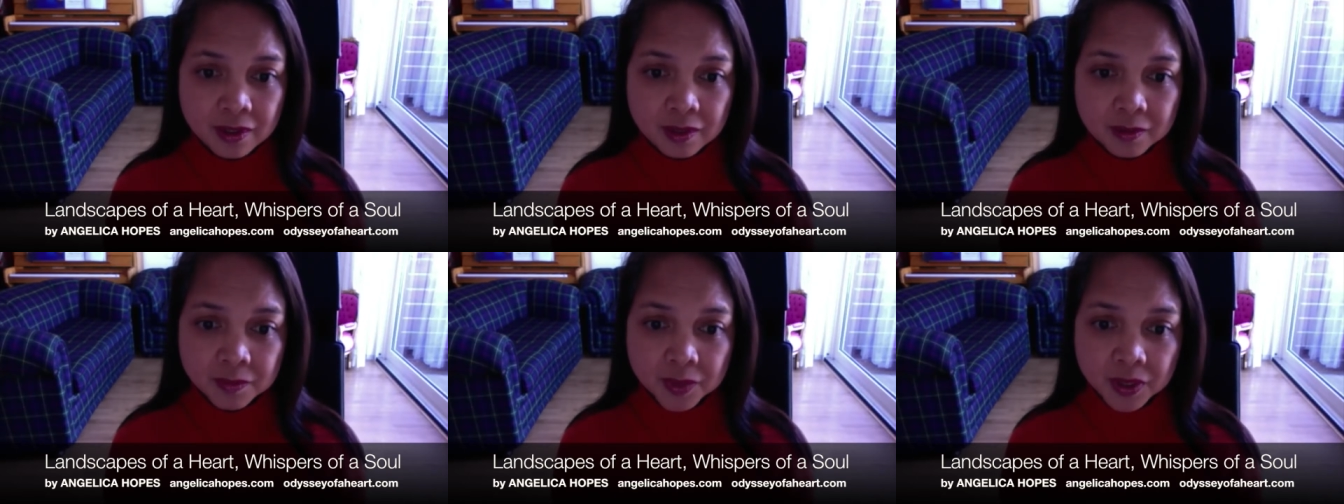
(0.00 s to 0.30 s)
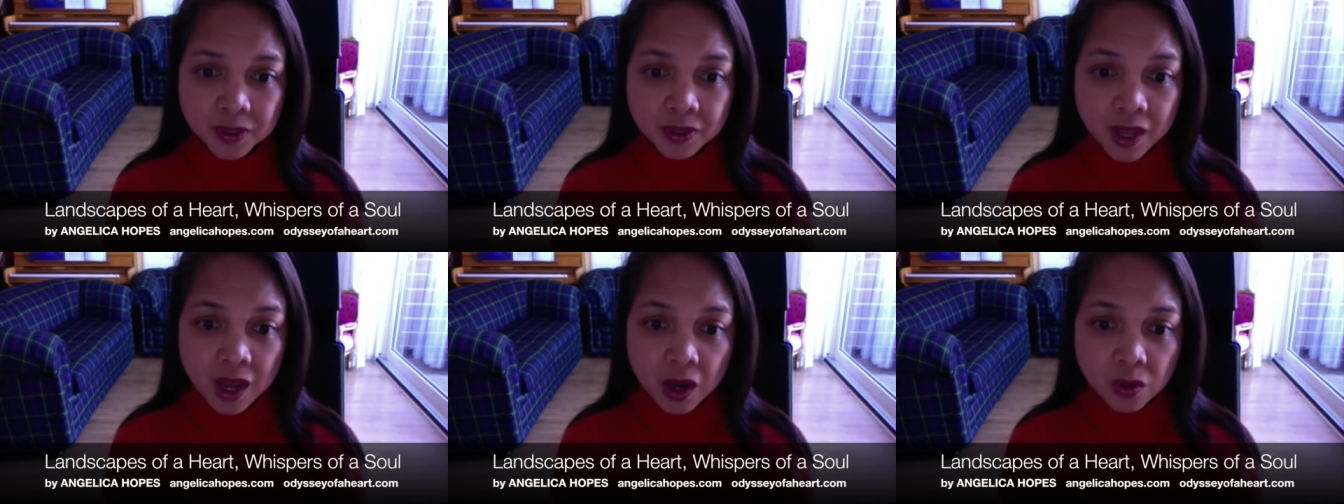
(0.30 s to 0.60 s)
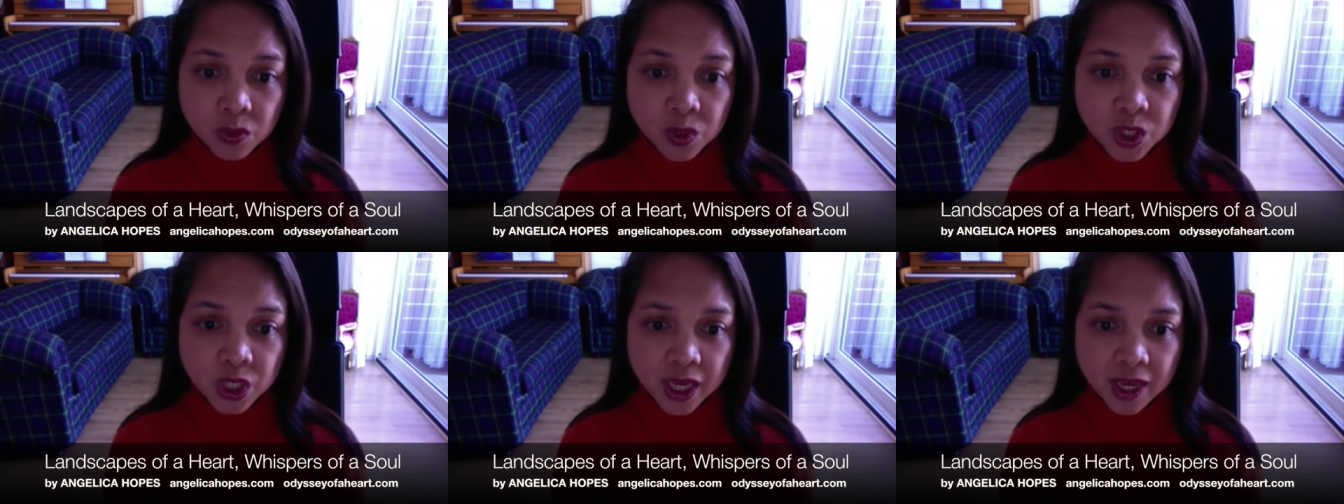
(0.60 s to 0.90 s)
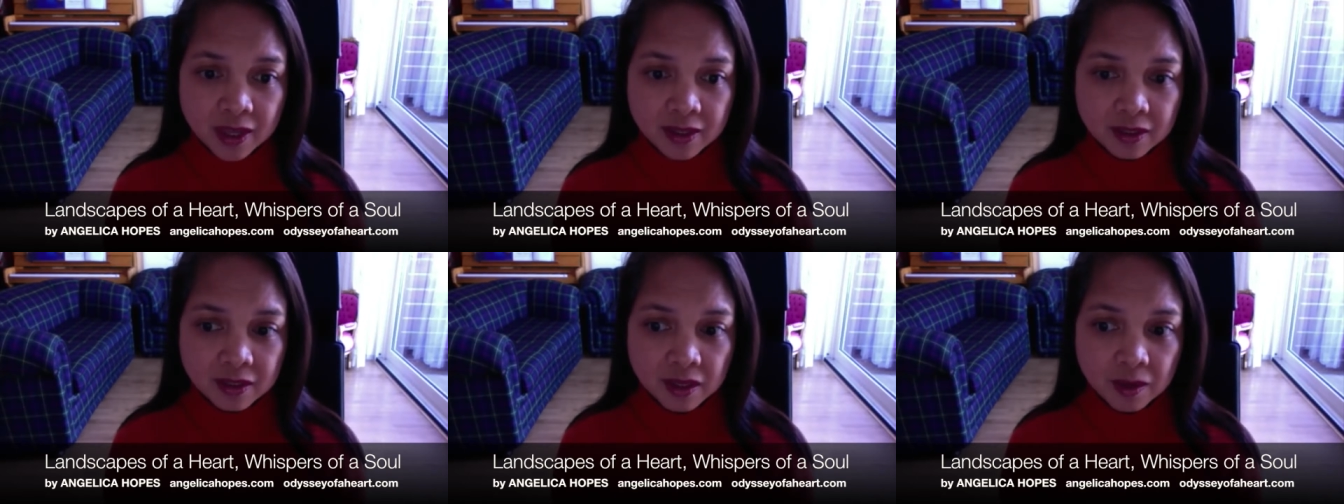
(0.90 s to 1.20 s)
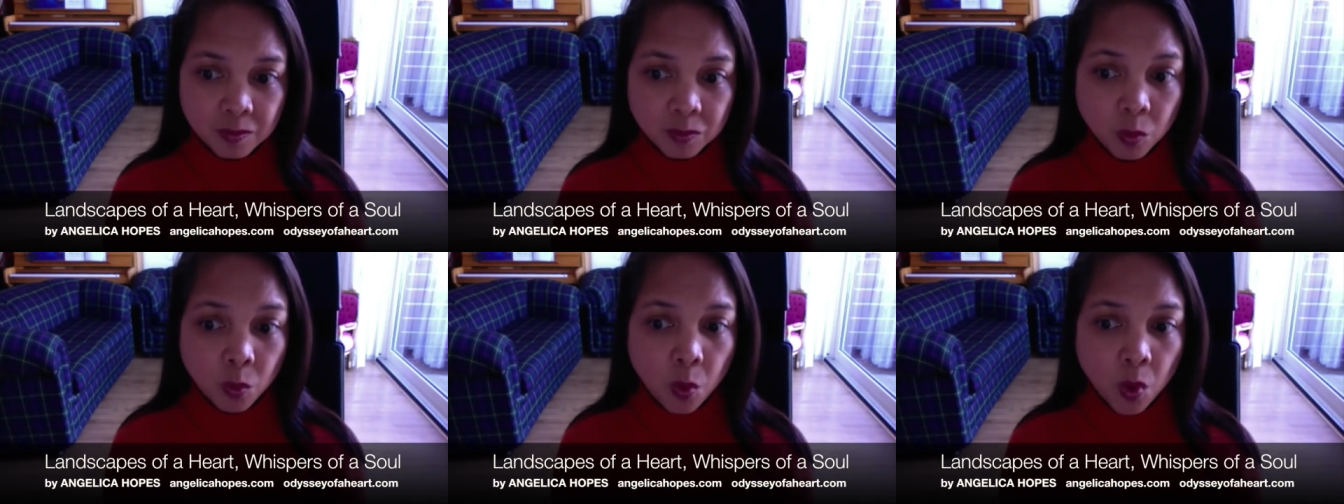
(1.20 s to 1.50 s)
but now she ended
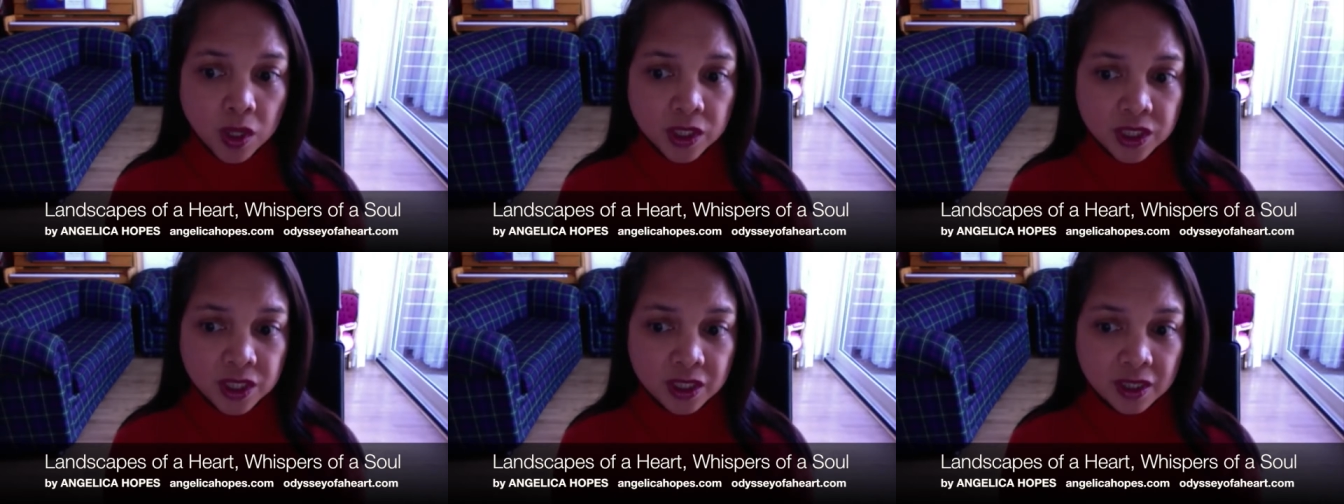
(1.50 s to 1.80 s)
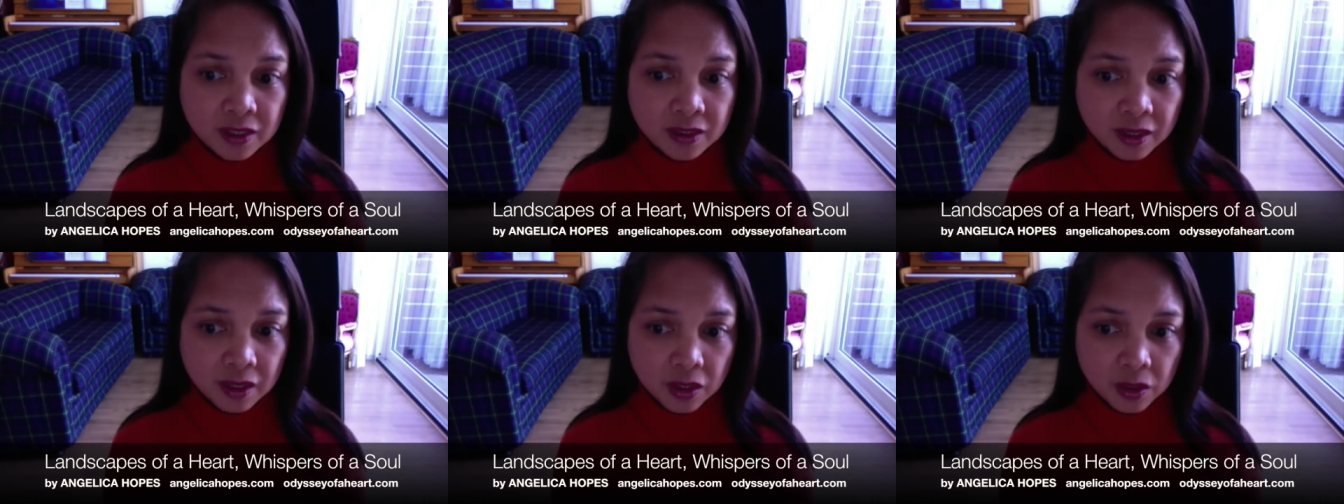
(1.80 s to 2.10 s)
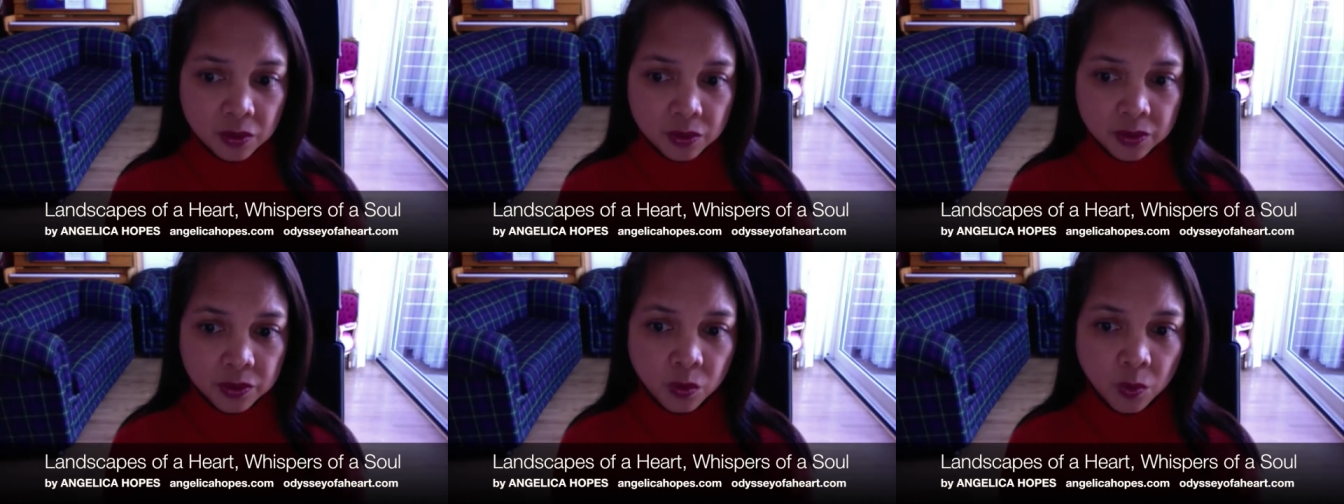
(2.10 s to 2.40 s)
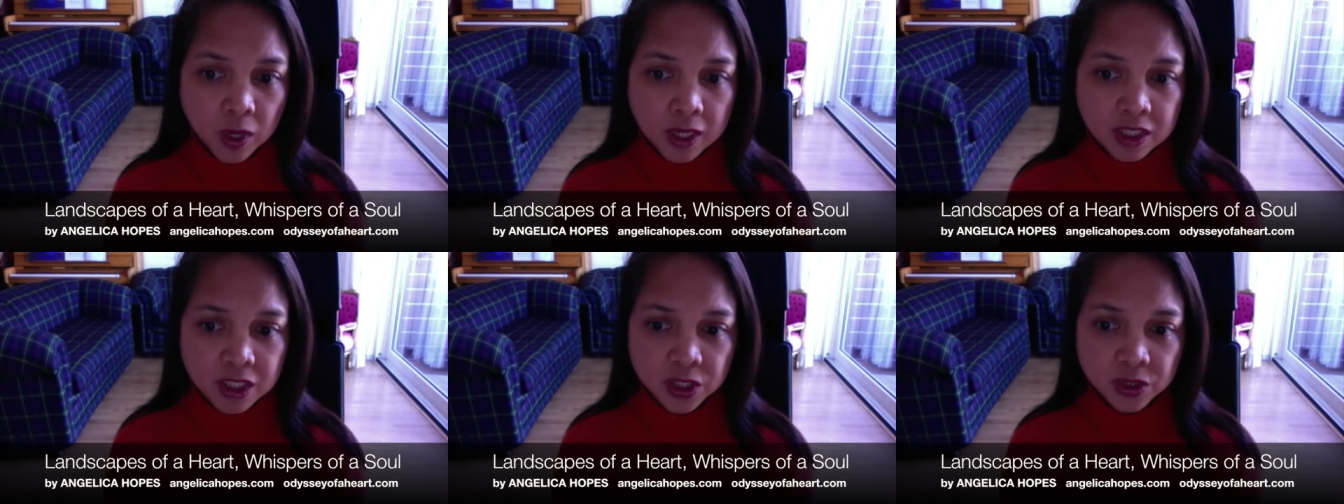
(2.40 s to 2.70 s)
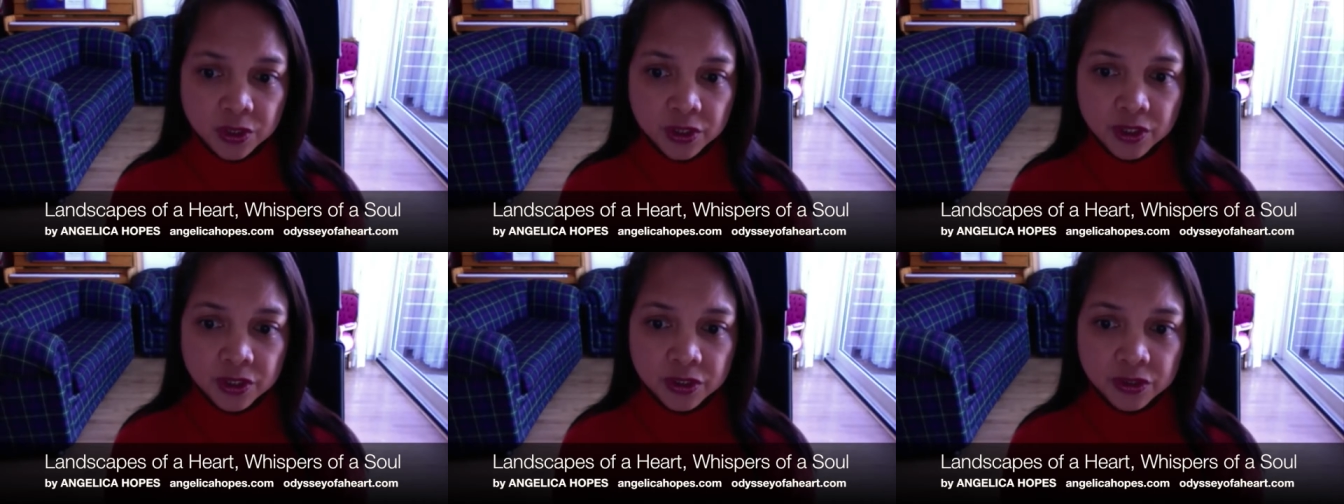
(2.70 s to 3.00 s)
up watching it alone while she
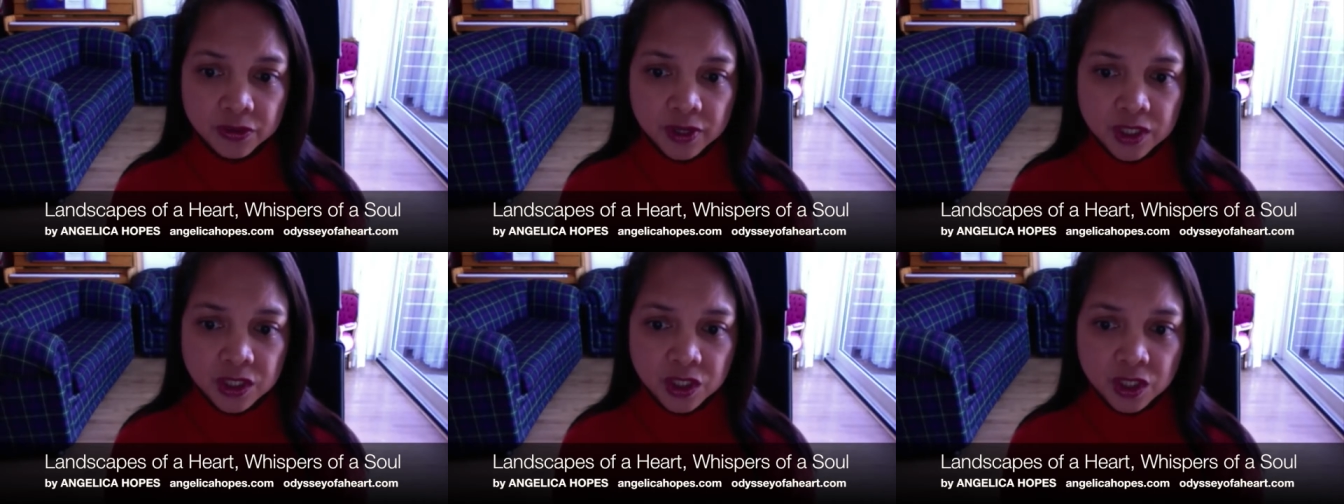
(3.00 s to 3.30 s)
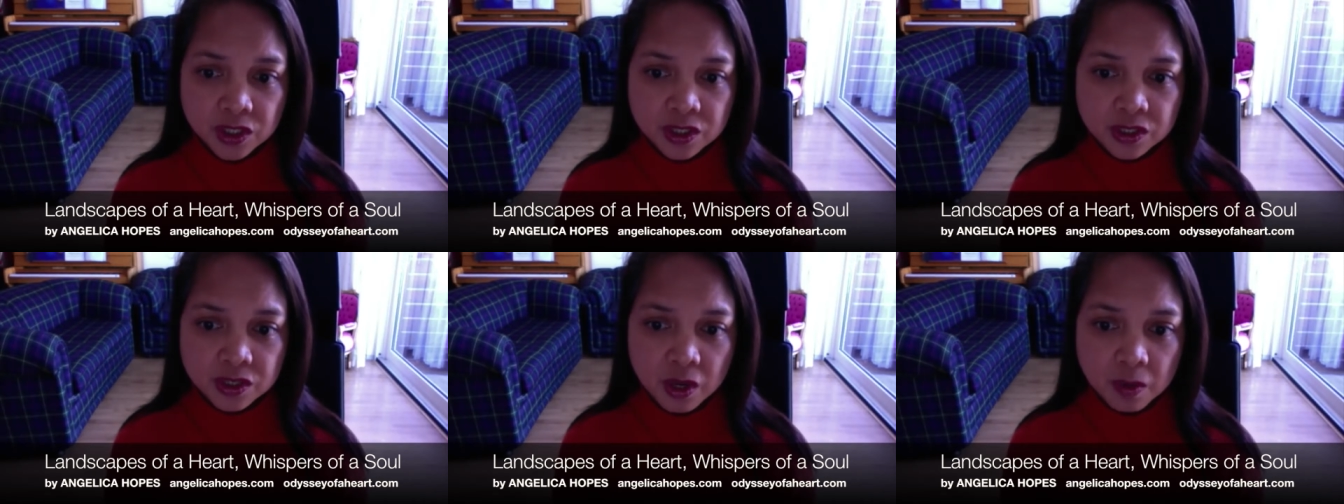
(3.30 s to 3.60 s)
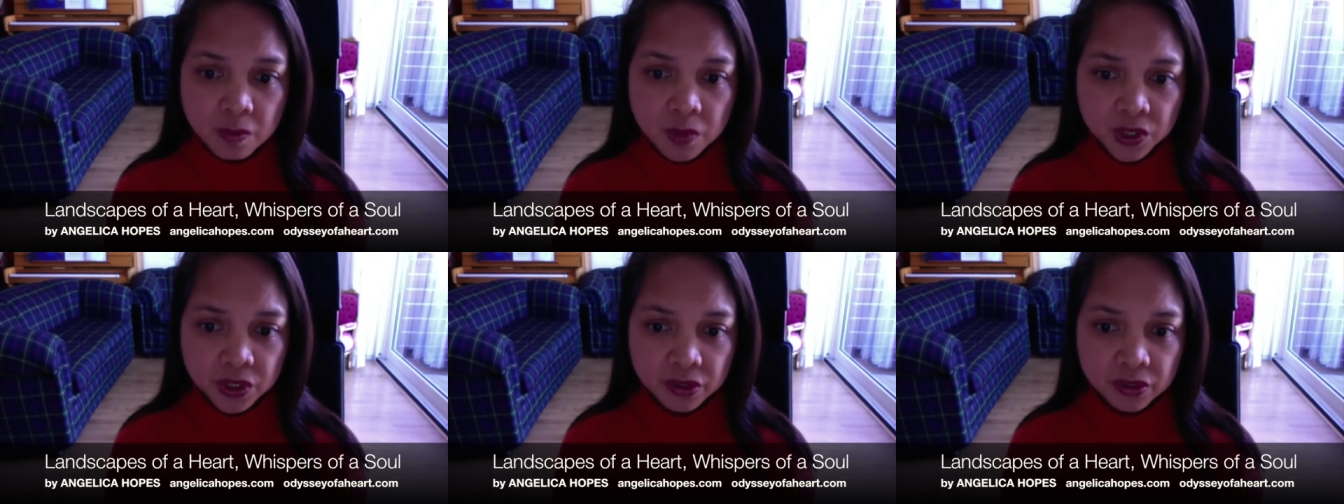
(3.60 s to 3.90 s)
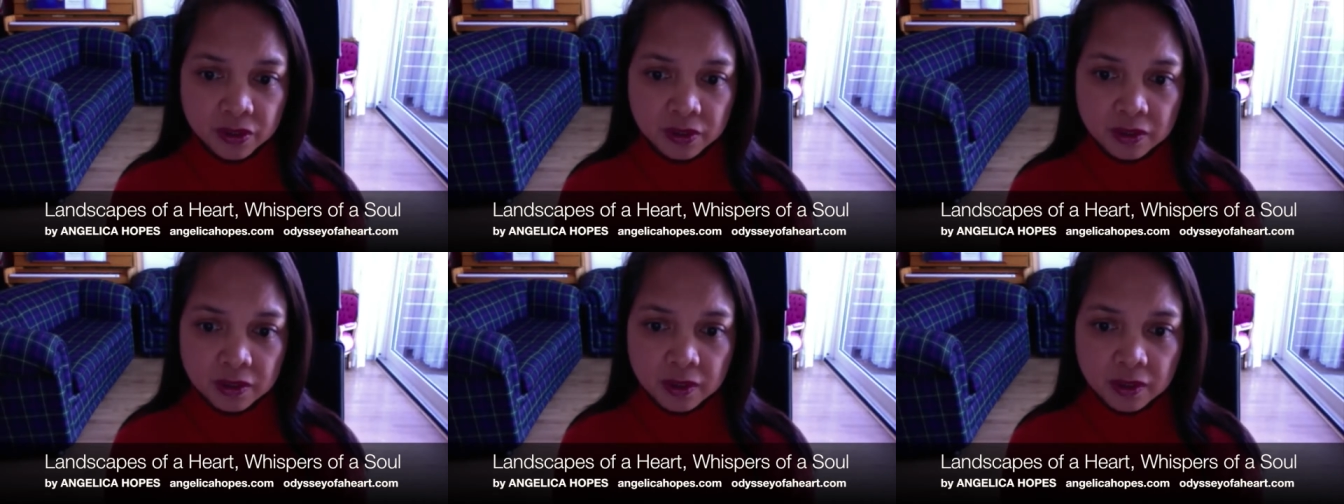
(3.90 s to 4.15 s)
heard Triksha sobbing